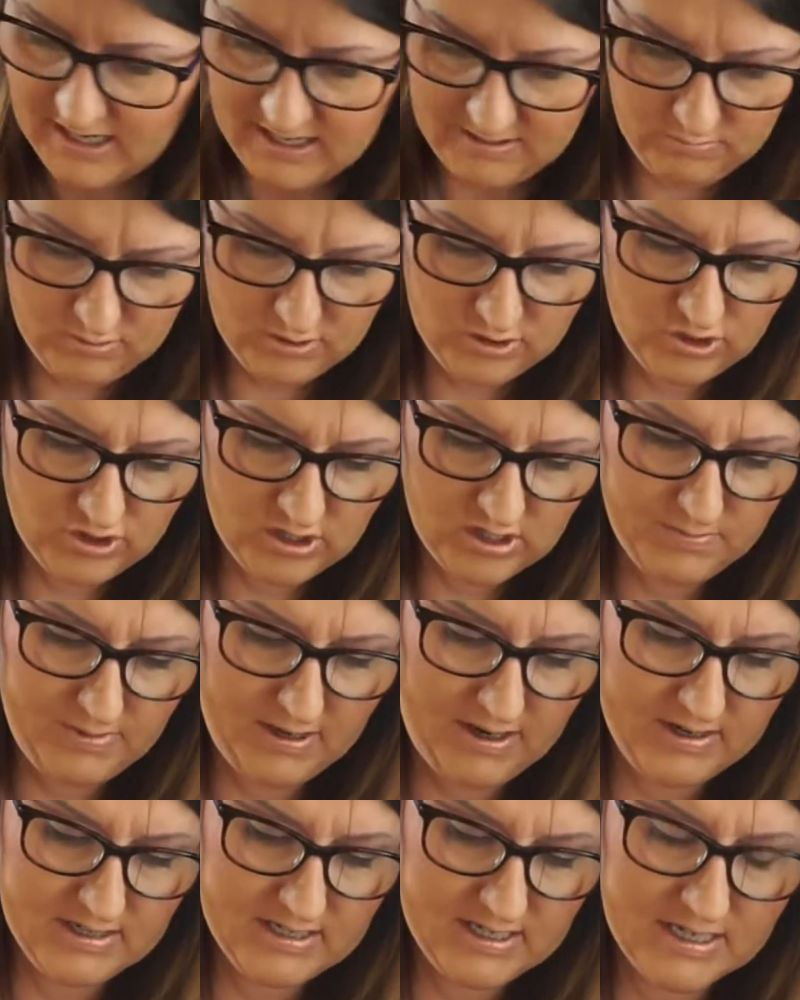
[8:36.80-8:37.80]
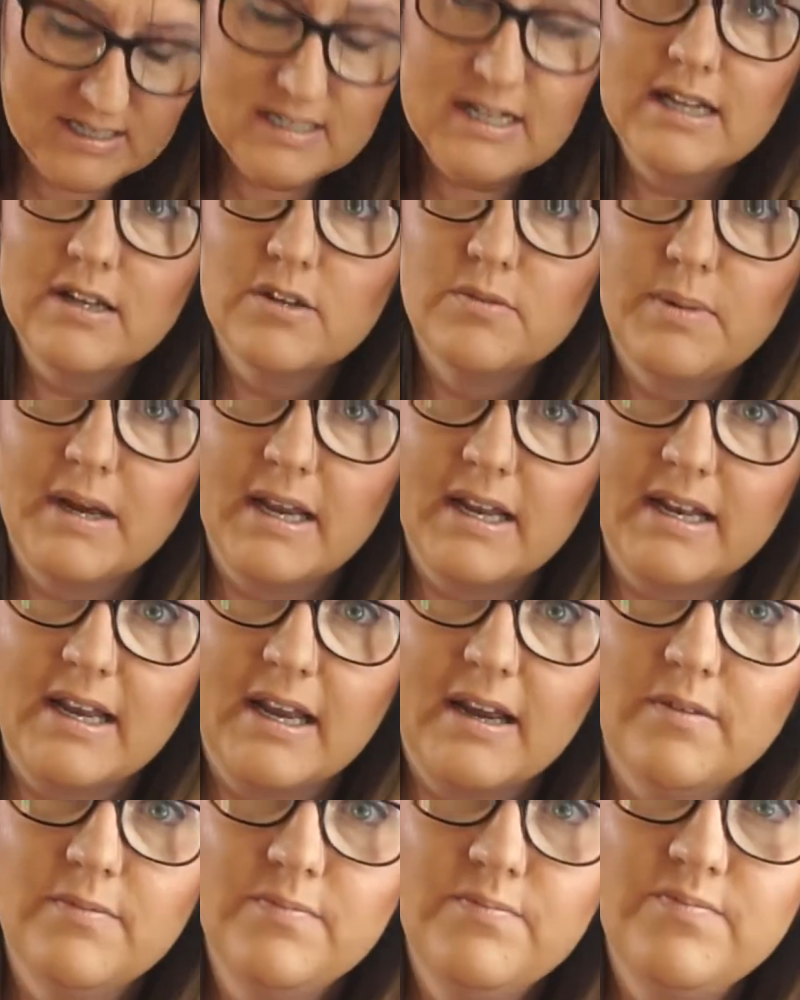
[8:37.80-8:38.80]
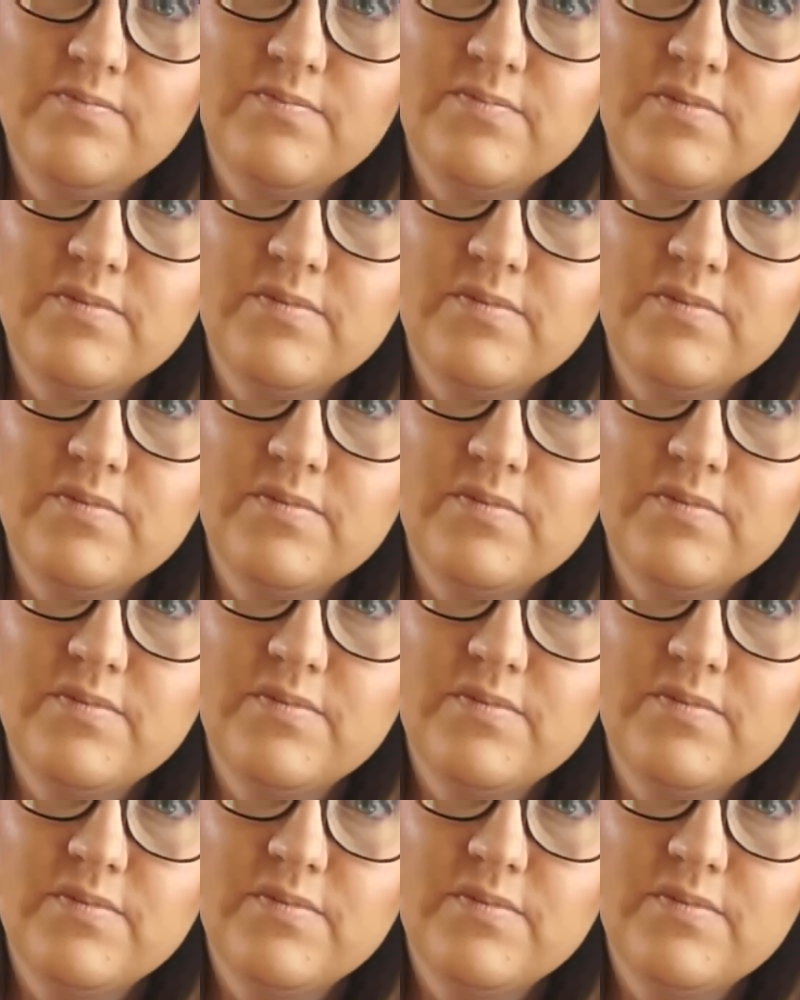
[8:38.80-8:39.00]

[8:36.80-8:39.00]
that I'm wondering about is this little bit now.